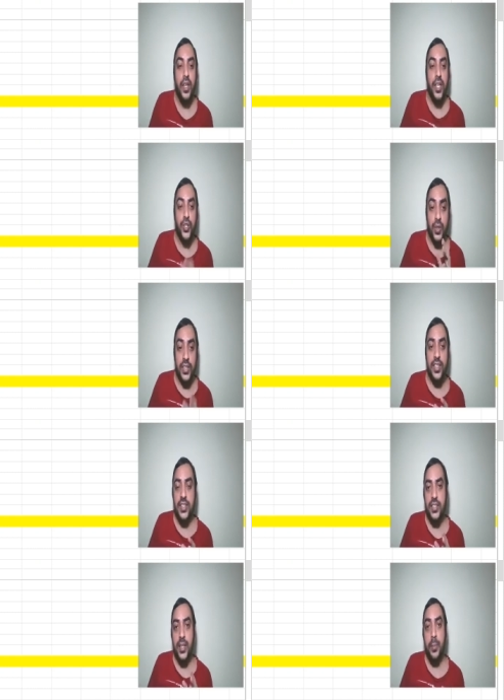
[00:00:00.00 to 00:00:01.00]
So this
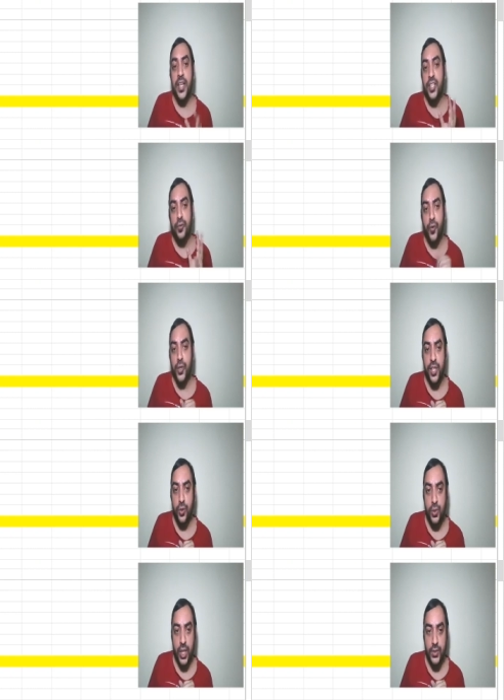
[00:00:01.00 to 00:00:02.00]
is the beta for the year
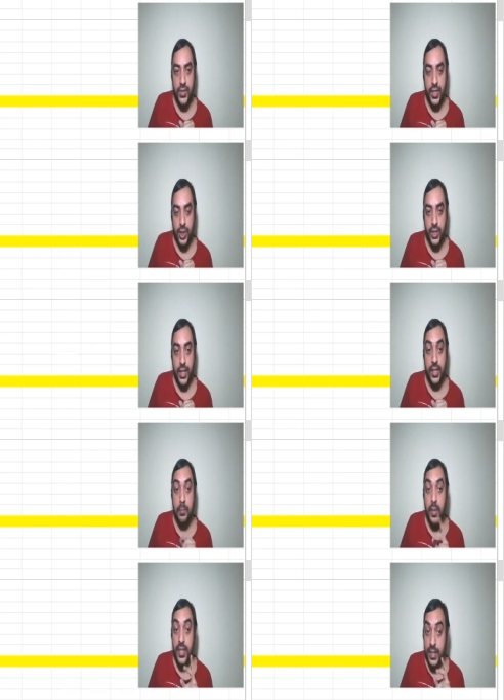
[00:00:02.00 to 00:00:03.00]
2016.
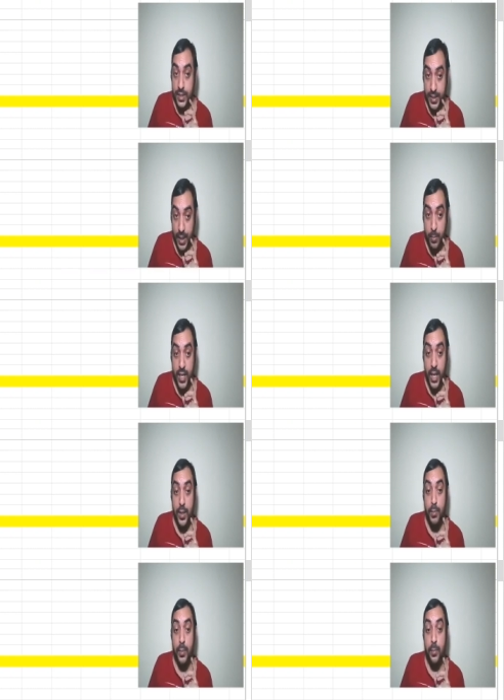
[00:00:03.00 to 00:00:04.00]
But at the same time,
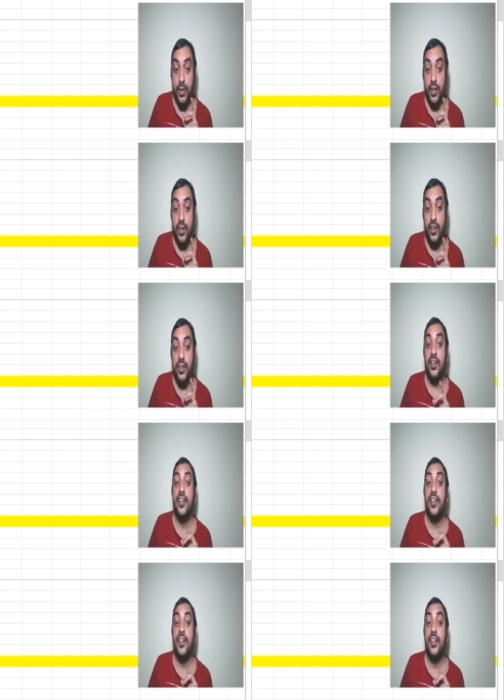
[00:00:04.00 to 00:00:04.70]
remember,